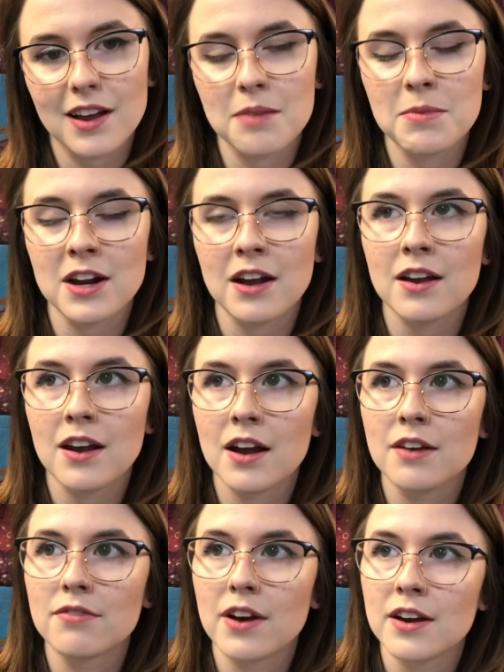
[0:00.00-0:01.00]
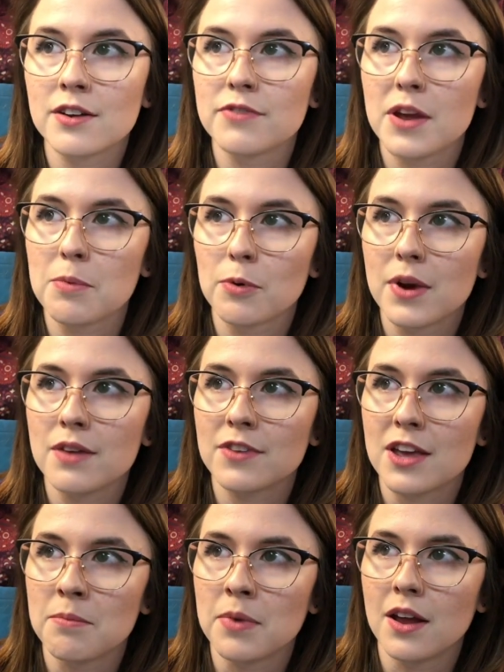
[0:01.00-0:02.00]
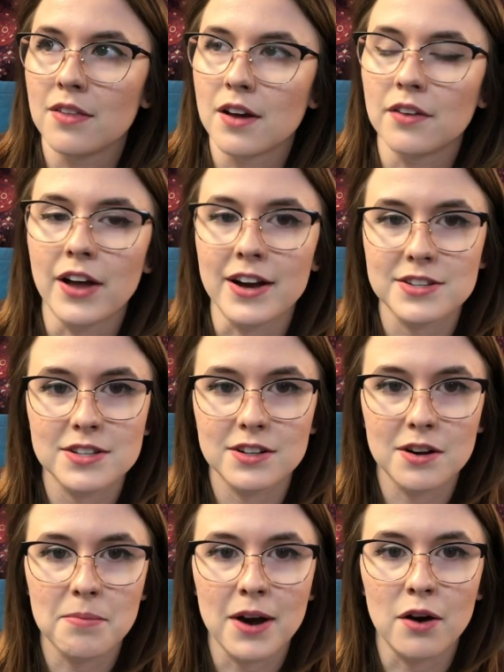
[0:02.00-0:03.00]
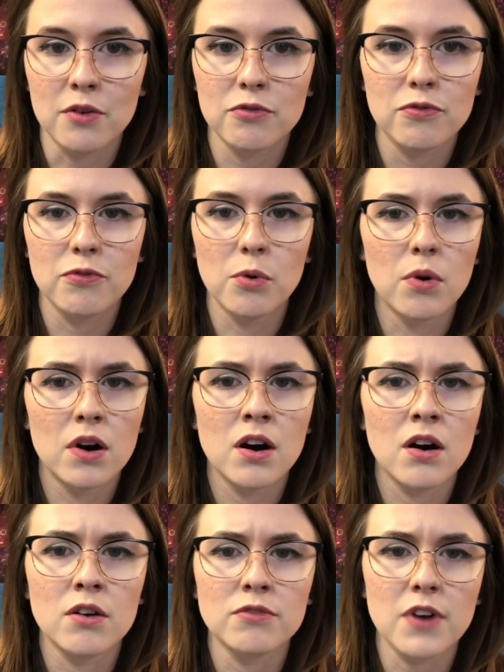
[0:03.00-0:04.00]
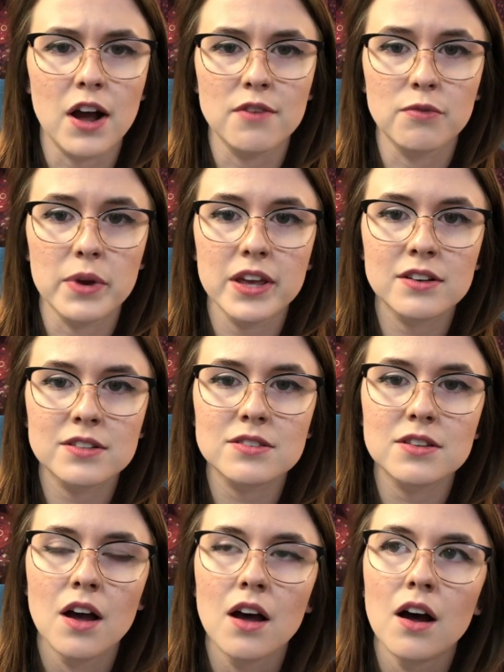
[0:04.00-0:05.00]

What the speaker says: I mean, I ran a Vaporwave campaign that lasted about 4 or 5 weeks